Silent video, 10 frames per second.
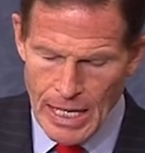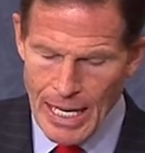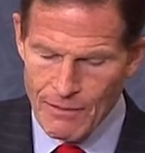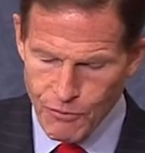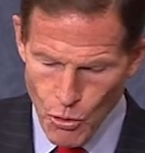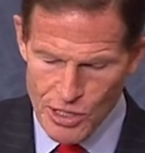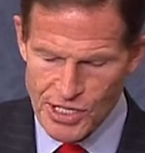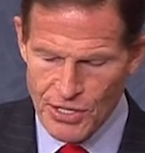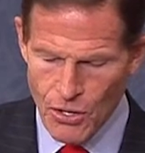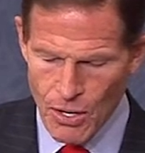and
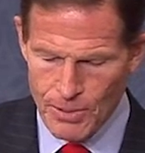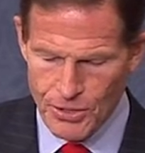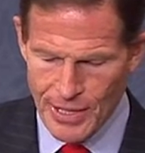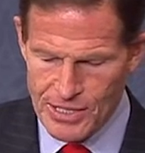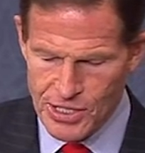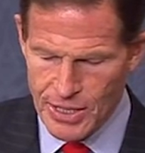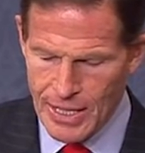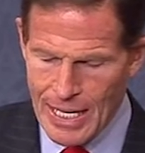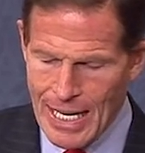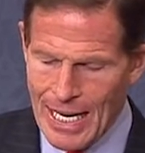forced into arbitration,
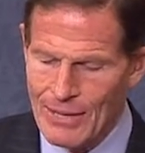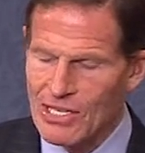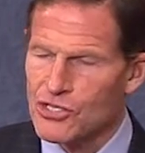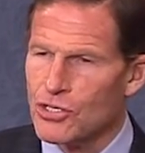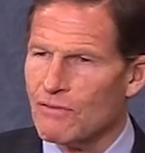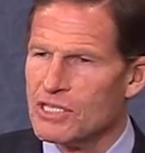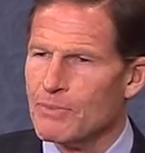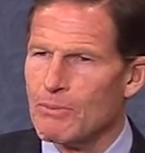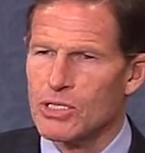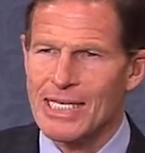and that service
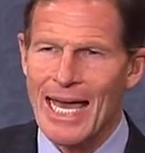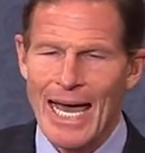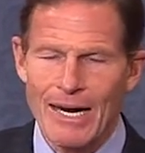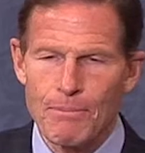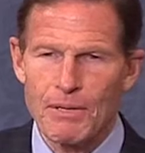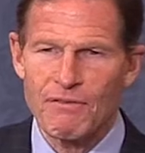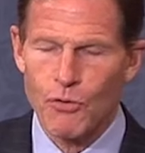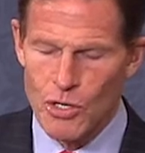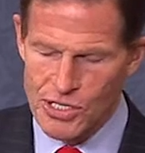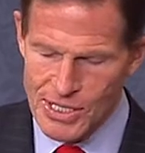members cannot be
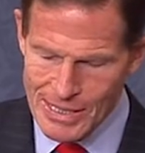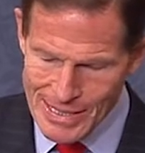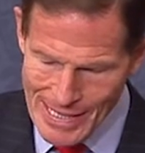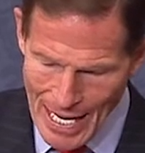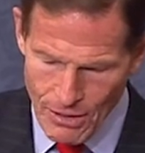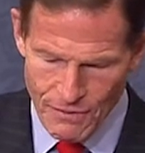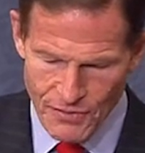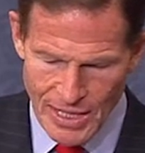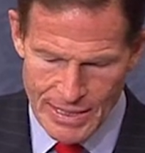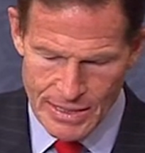forced to
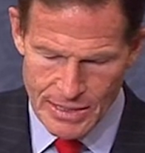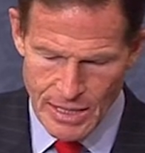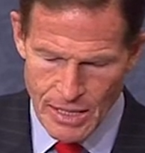sacrifice